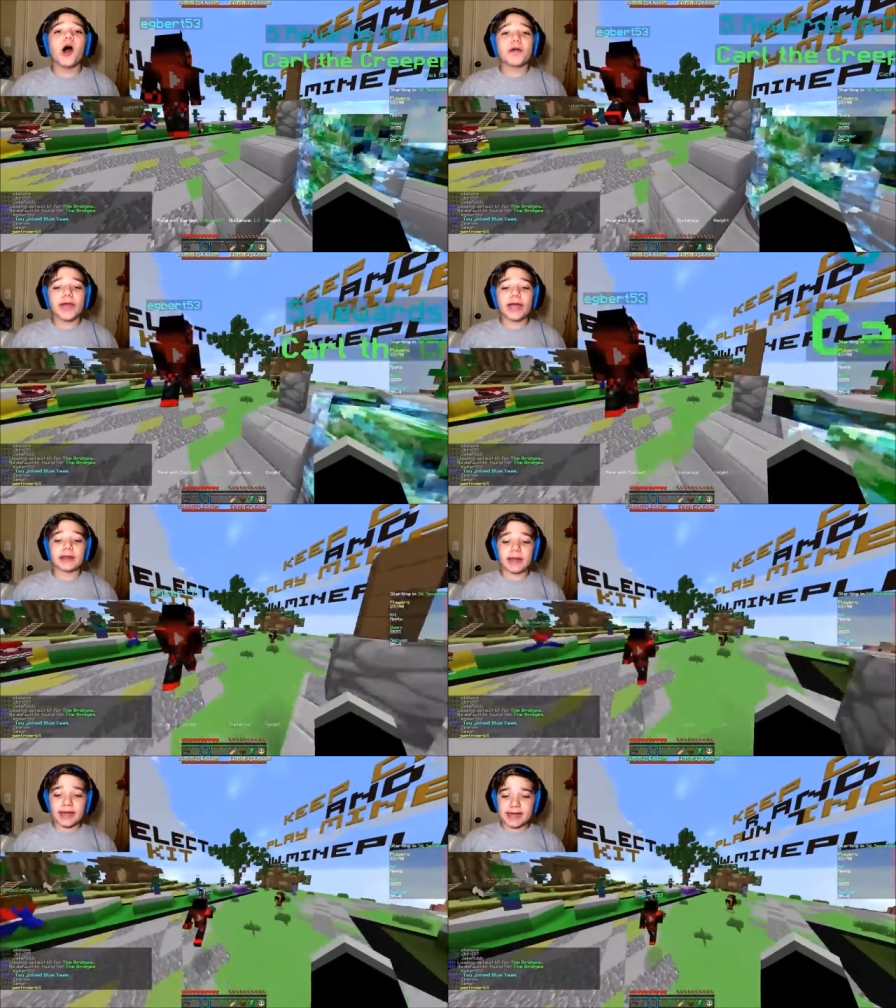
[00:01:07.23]
Okay,
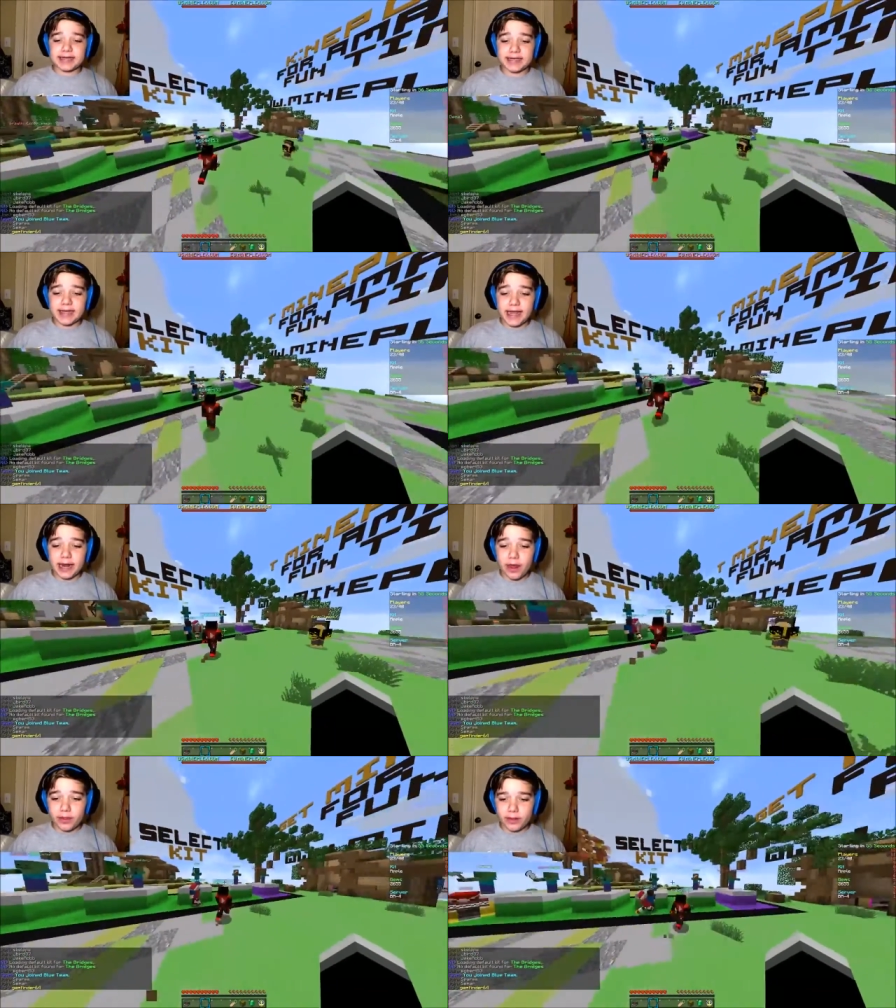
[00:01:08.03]
like I said,
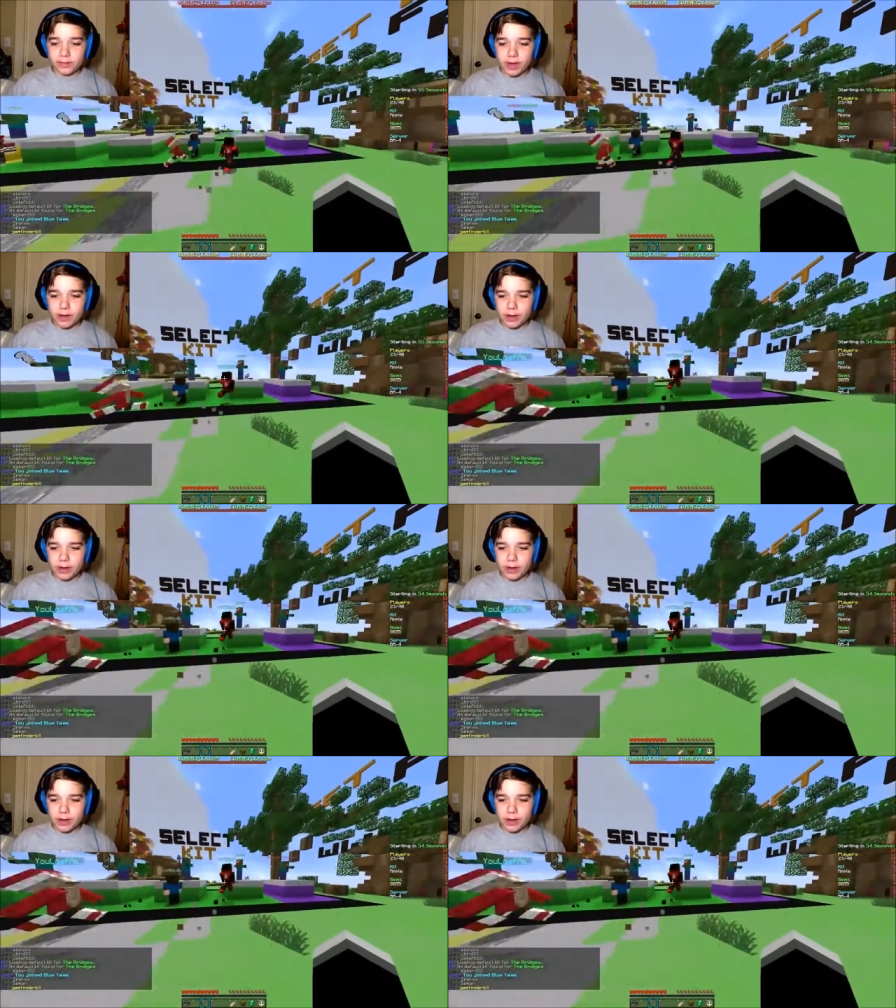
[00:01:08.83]
the bomber